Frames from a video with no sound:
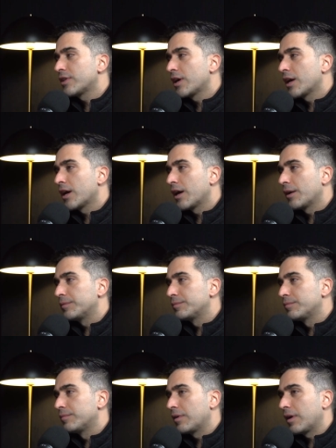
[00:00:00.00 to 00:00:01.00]
the,
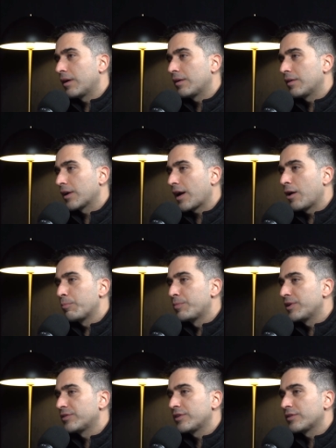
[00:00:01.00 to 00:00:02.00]
like, how
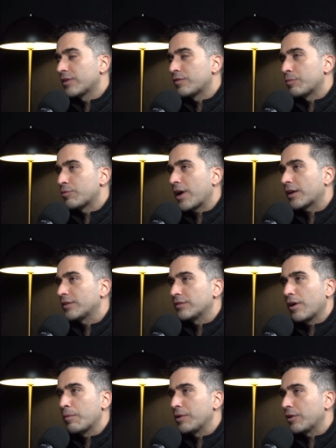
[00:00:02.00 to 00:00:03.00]
busy is every practice?
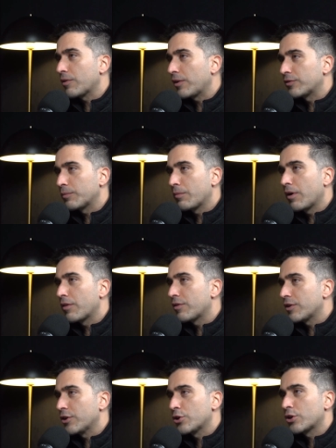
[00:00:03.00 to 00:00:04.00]
How many crowns a month,
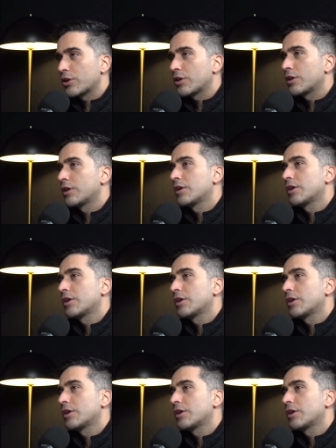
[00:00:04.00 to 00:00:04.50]
a year?